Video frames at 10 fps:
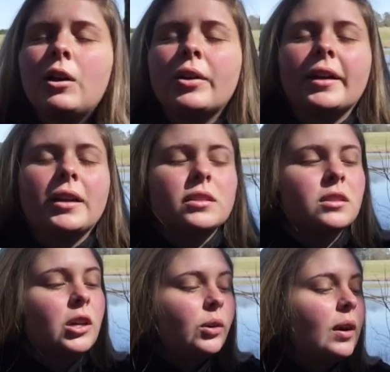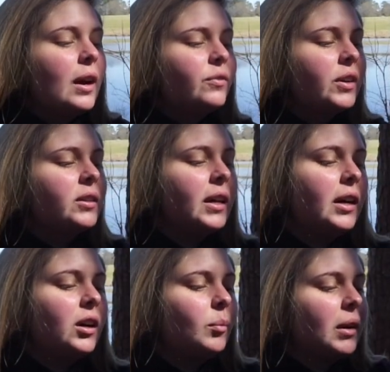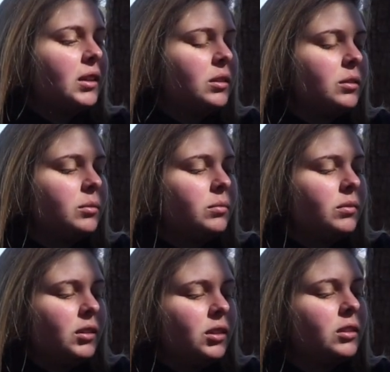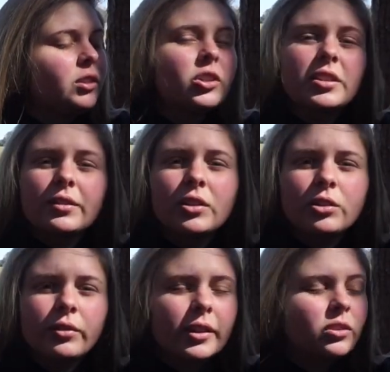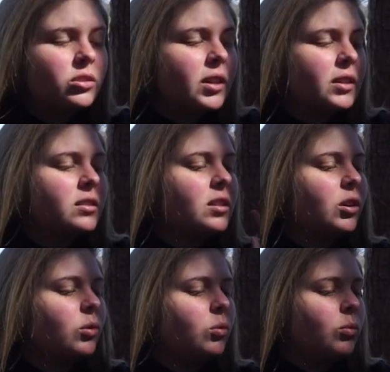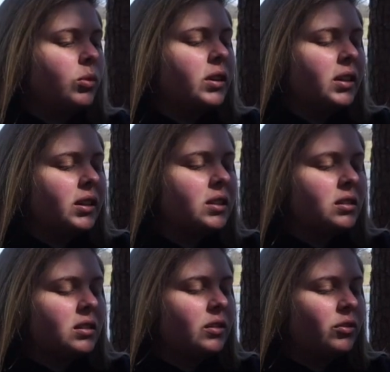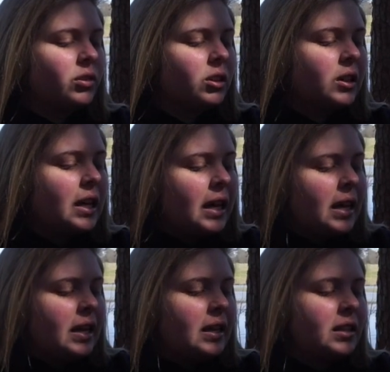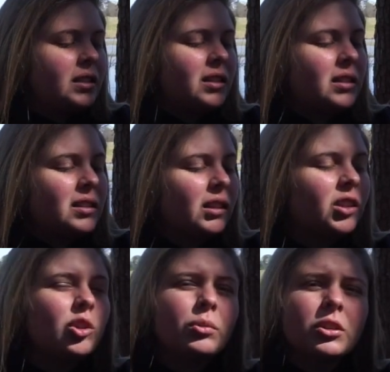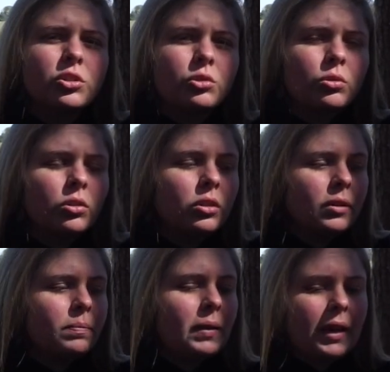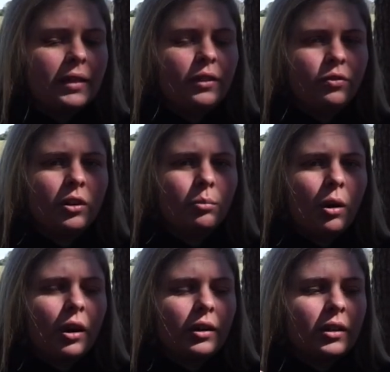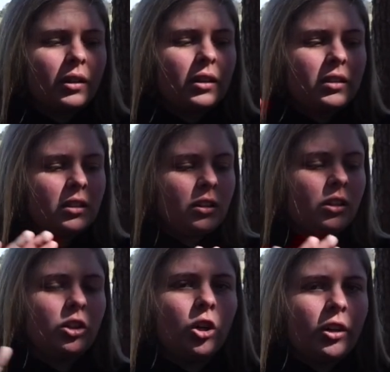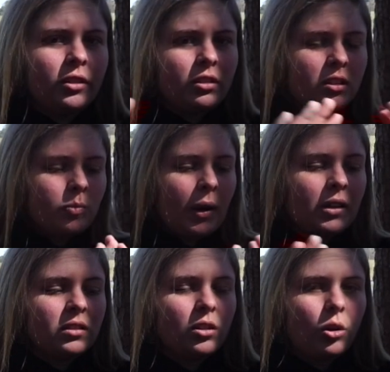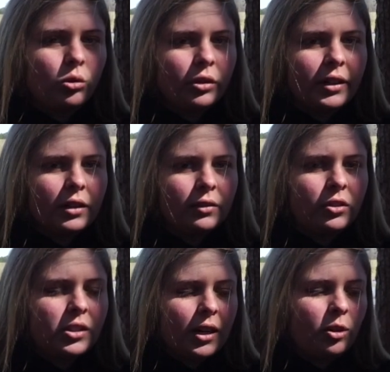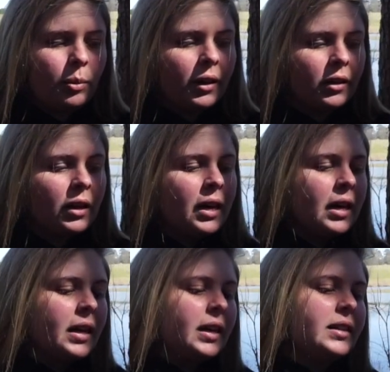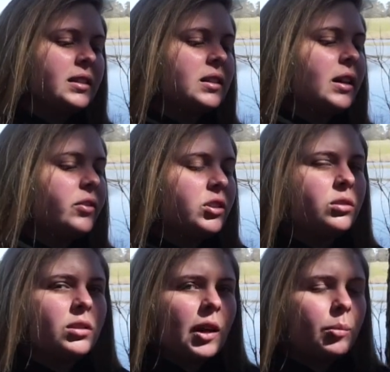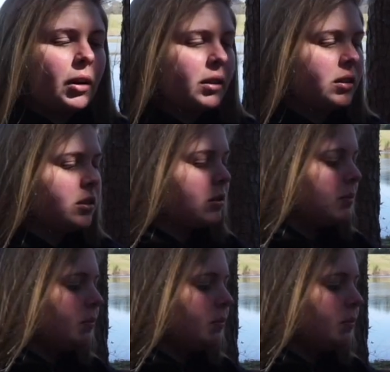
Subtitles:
Okay, guys, so I found out about the 3700 regular size. So what it is different is it's a little bit shorter, and the front pocket is it spans the whole length of the tackle bag. It doesn't have the two side pockets.